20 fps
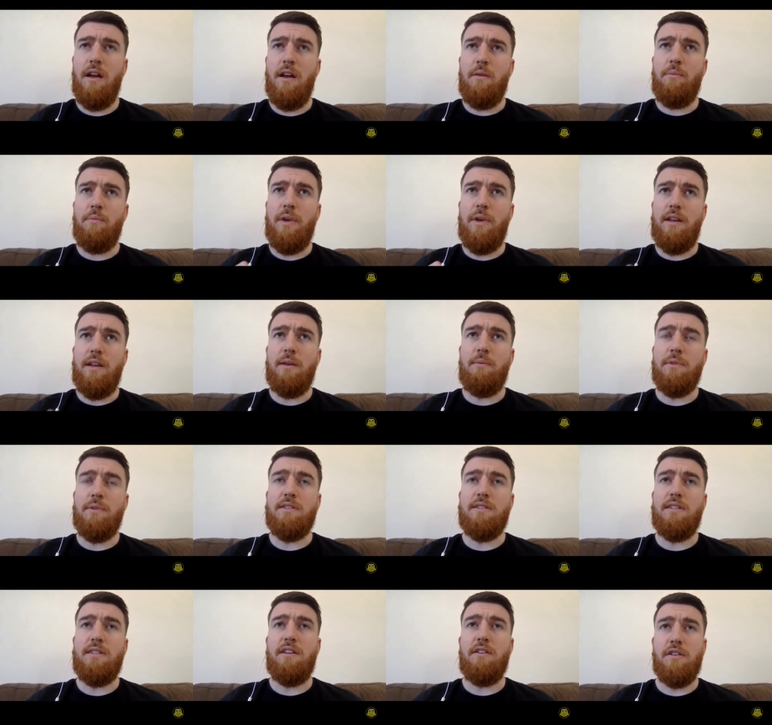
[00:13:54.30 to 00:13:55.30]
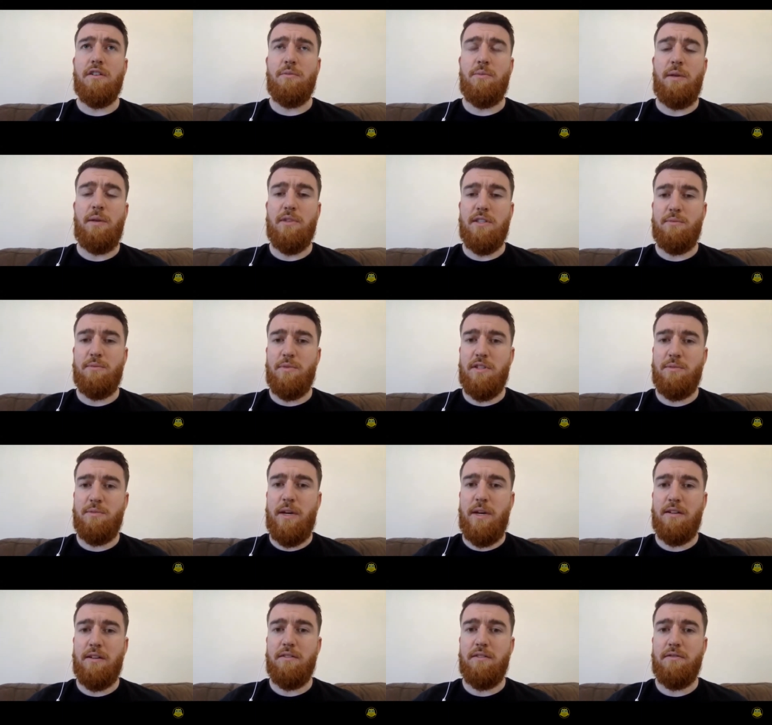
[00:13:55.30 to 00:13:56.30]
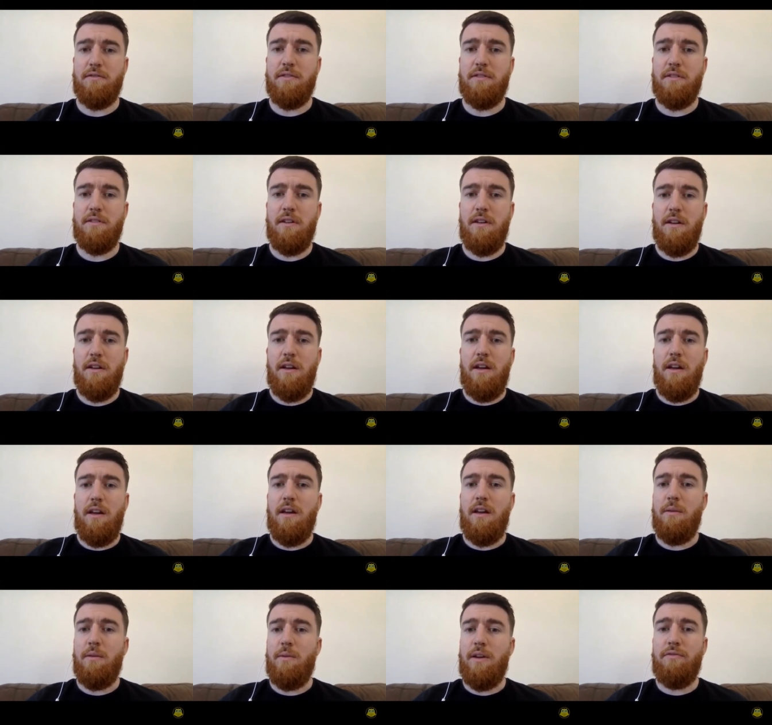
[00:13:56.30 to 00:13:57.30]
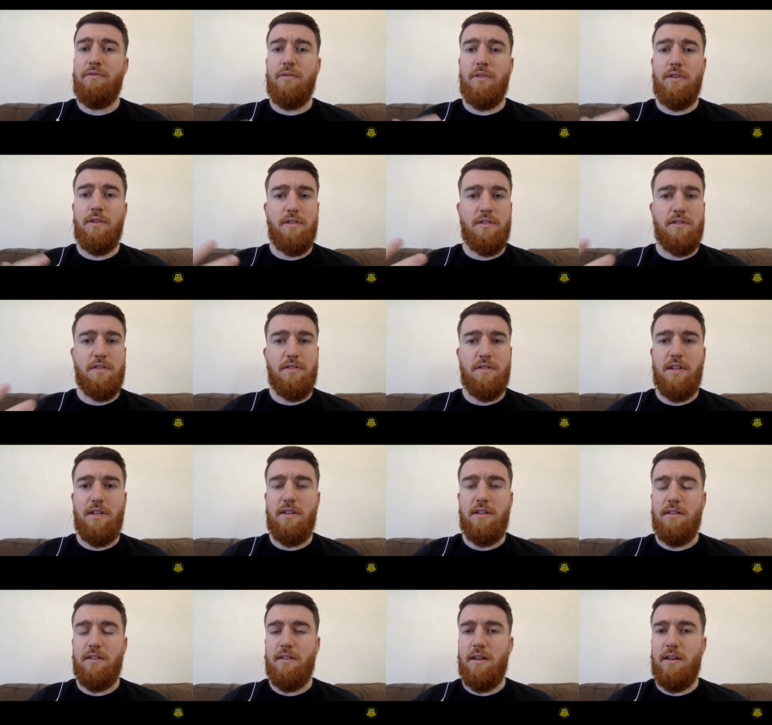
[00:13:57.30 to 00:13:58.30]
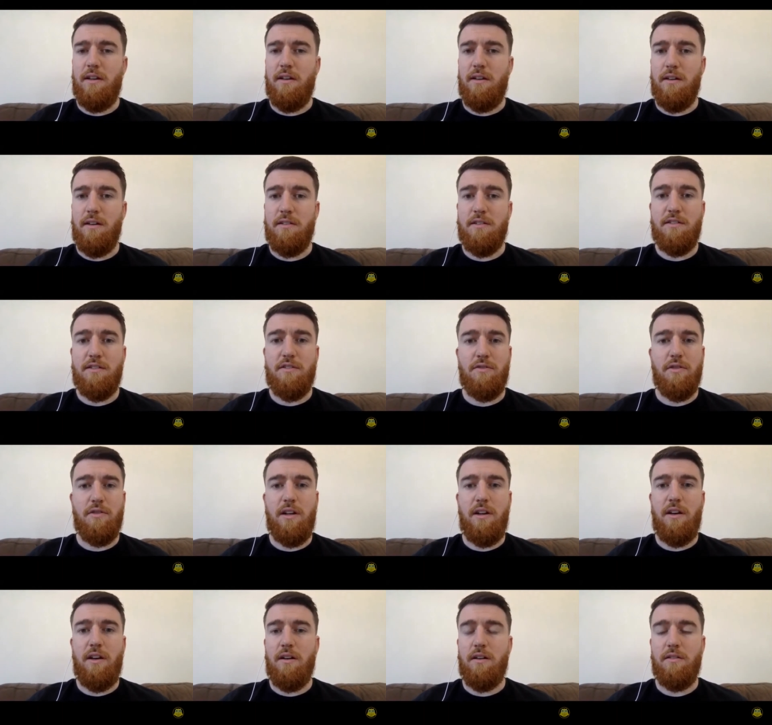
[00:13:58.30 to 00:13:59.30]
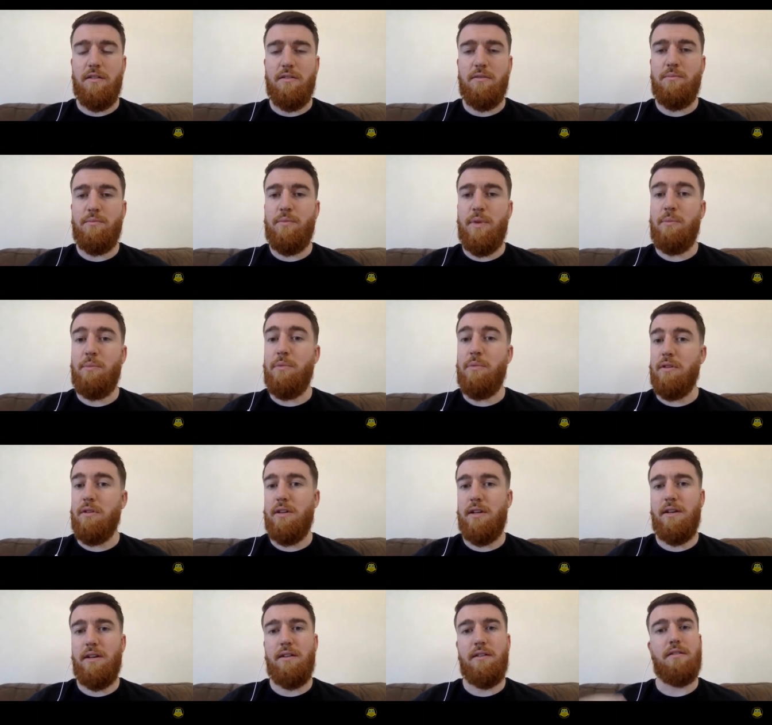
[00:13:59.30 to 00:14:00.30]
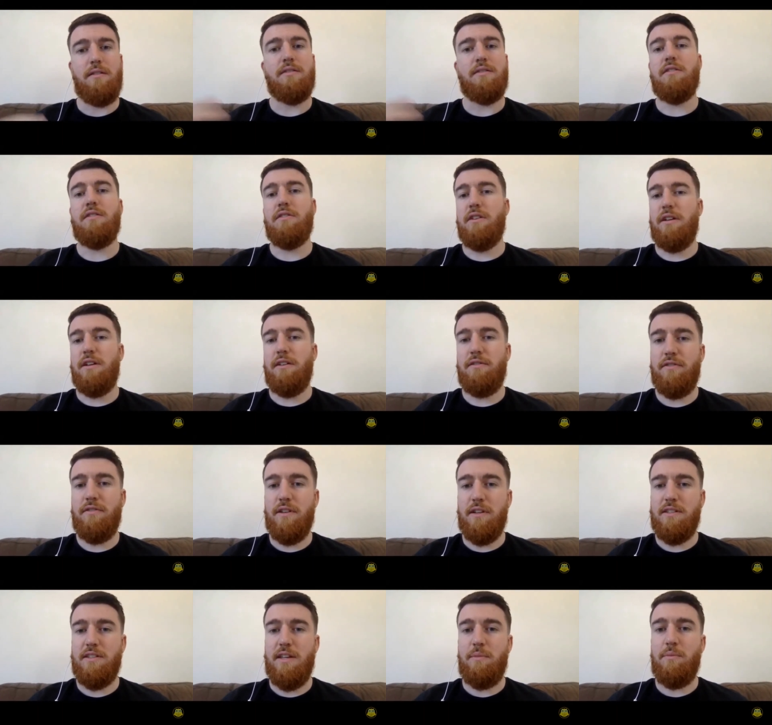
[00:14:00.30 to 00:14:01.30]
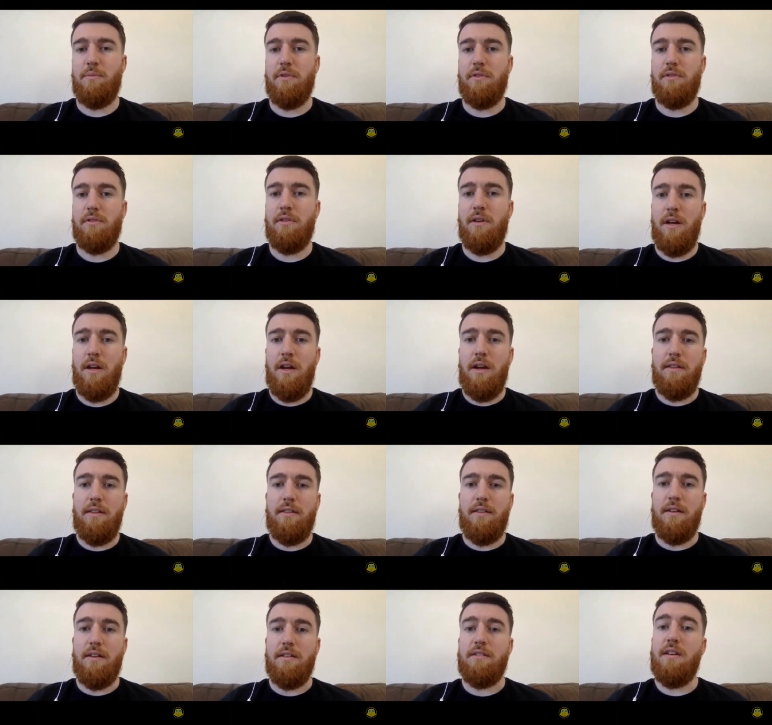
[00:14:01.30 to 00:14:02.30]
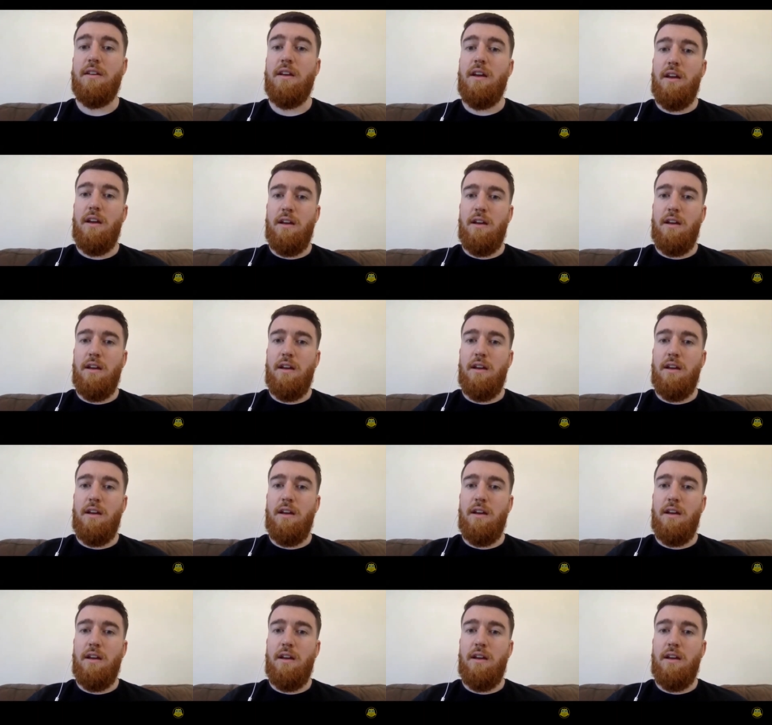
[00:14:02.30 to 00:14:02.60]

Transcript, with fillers: being able to see other people's perspectives uh, if we're studying uh, a story on people in Syria, for example, that